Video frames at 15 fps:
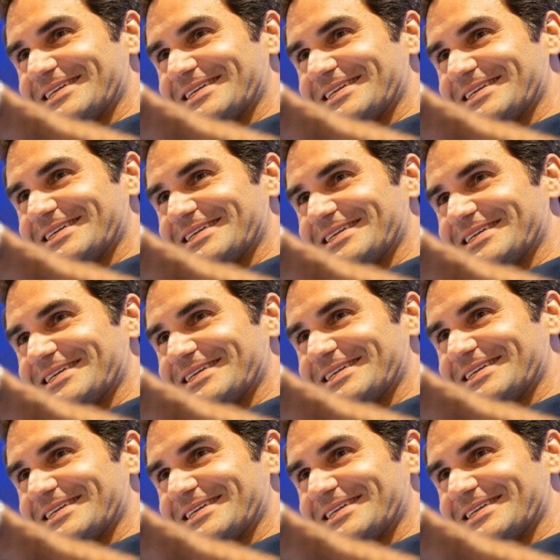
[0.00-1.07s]

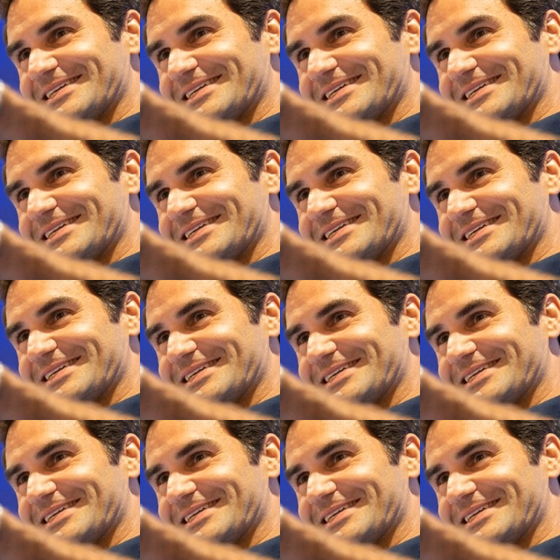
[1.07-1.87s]
No one is speaking in this clip.